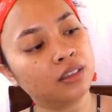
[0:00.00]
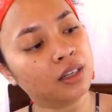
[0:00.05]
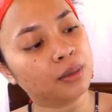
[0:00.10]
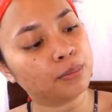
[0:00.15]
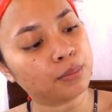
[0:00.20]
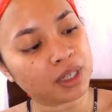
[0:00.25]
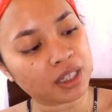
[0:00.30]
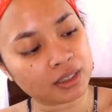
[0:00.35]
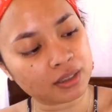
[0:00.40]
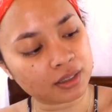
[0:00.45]

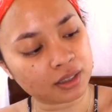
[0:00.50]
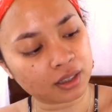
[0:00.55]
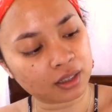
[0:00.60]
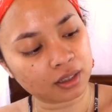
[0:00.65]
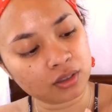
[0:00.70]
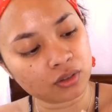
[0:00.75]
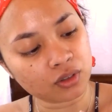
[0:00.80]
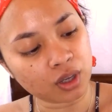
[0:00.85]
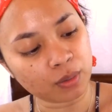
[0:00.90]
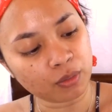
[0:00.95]
amazing.
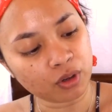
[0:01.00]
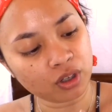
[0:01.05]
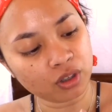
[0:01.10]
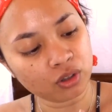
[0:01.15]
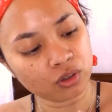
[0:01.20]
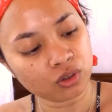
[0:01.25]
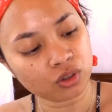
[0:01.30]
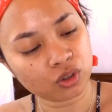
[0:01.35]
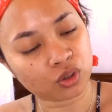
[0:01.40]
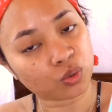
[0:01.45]
So I'm going
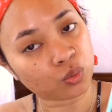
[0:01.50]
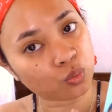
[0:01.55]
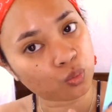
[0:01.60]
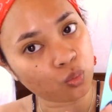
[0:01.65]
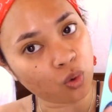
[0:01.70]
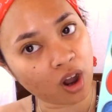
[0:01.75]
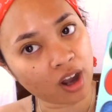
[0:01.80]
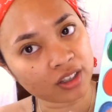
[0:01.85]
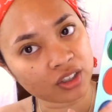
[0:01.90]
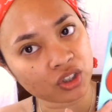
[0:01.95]
to
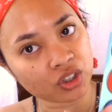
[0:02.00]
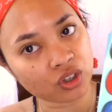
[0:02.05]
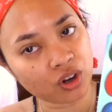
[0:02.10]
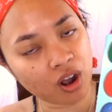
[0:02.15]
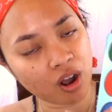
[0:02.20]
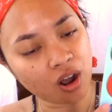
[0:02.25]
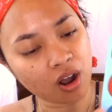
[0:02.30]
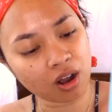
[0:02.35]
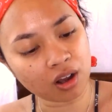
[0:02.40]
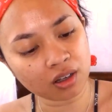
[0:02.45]
swatch
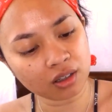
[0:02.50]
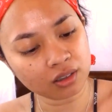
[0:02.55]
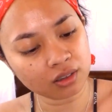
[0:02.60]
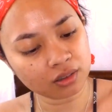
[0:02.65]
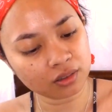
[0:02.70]
Kong,